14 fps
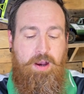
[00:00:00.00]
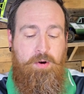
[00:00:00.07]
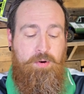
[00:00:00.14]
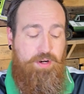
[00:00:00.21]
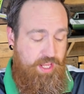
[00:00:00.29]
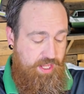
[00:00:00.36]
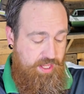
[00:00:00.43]

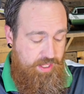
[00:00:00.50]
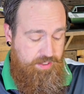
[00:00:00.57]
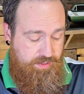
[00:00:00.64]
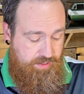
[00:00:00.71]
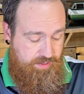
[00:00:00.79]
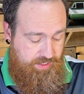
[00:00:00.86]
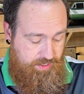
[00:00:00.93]
out
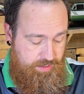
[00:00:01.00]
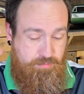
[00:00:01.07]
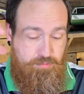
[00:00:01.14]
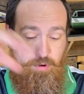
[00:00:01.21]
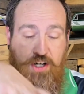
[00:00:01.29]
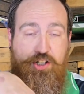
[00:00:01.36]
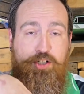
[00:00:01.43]
in the
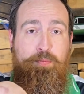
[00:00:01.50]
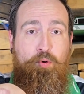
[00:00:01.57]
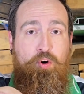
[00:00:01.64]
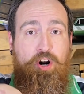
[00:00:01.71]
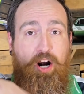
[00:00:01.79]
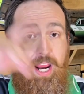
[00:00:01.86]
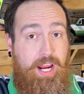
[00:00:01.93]

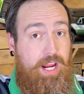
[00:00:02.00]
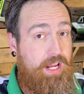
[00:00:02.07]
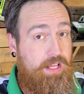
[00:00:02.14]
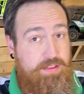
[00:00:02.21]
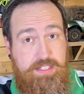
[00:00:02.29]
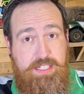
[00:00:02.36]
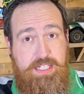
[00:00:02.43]
Rushmore
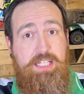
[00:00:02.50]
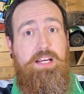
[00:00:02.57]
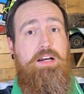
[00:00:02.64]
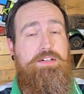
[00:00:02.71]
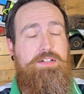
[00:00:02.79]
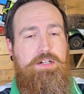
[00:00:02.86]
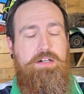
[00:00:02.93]
and the
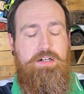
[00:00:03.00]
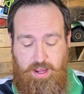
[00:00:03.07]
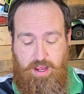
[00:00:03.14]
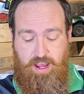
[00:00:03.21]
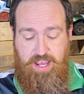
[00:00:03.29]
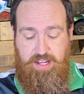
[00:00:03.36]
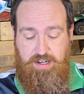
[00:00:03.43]
T-Hunter.
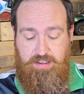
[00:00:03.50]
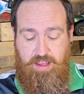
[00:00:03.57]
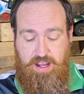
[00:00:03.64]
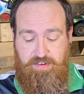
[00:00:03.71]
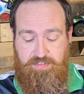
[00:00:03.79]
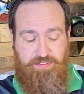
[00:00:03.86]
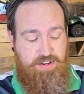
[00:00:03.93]
I had a
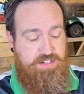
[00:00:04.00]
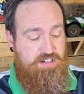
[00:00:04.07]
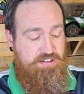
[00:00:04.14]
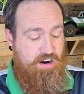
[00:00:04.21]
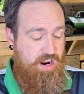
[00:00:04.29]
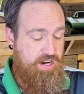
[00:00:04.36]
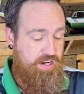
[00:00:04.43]
lot of fun
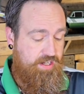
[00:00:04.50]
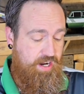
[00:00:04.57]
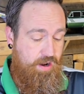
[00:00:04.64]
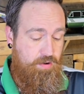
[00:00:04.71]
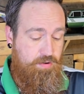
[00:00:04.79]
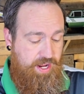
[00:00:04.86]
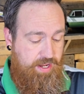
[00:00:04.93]
trying it
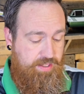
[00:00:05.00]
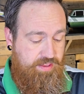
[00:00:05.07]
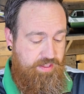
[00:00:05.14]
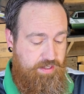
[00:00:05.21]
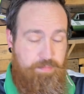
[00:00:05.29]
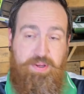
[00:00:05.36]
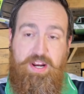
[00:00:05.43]
out. I
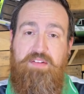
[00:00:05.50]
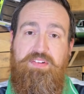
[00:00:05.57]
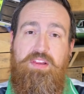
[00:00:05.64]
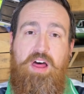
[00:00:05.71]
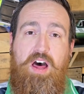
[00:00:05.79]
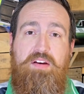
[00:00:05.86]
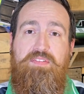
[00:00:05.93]
think I'm going to have a
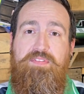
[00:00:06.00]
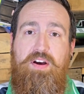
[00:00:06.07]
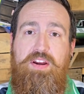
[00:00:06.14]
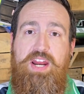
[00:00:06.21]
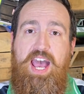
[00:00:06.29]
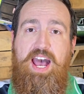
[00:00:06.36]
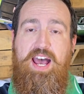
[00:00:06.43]
lot of
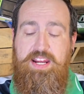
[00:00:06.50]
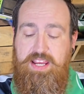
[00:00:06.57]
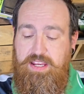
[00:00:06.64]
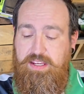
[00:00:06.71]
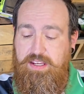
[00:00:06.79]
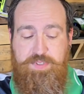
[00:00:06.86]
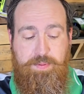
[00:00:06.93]
fun
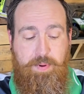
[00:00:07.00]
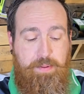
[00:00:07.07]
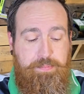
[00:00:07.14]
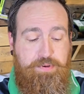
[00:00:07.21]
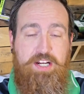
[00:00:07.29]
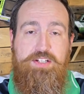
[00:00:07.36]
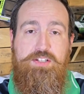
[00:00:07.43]
adding some
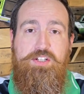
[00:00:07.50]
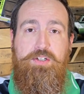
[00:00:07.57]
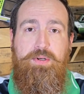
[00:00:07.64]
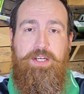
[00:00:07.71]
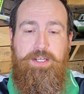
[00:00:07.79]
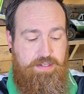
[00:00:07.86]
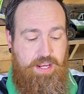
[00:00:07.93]
upgrades
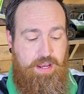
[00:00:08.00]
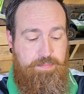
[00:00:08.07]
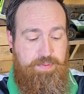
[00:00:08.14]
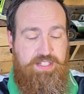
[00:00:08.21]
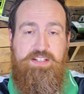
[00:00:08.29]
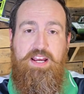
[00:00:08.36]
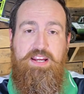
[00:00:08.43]
to it. Yeah, I'm
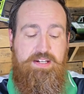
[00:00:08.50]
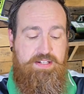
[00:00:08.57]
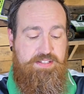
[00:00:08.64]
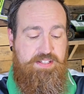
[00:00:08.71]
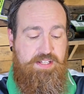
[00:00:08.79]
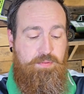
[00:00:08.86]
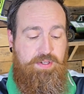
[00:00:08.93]
excited to
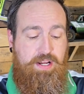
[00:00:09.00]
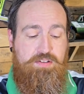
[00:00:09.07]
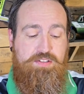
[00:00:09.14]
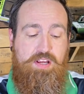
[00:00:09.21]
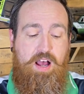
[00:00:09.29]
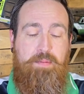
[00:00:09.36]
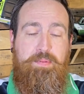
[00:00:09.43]
see what
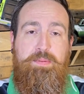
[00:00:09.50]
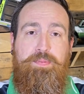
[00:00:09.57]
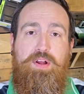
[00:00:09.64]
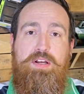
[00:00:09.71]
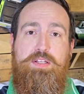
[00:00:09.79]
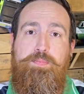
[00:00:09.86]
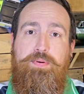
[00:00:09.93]
else
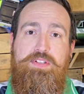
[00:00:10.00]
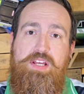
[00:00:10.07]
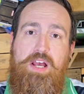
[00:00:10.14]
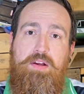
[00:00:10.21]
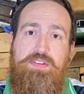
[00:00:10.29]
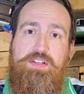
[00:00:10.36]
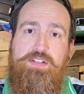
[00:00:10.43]
Hobbywing puts
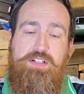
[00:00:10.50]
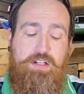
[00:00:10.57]
out this